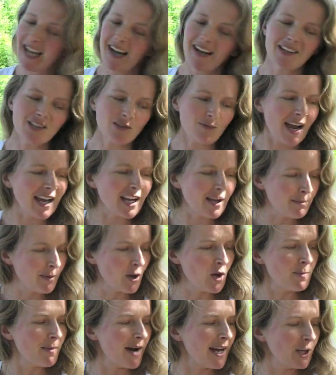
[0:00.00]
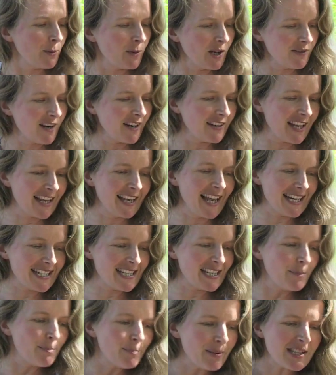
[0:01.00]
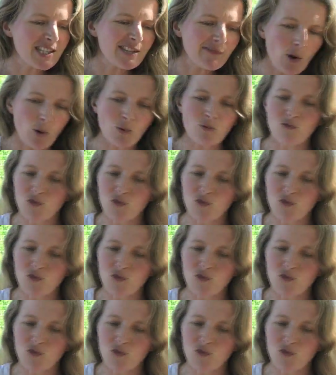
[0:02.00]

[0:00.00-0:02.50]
and as a rag and bone man he went around collecting bits of old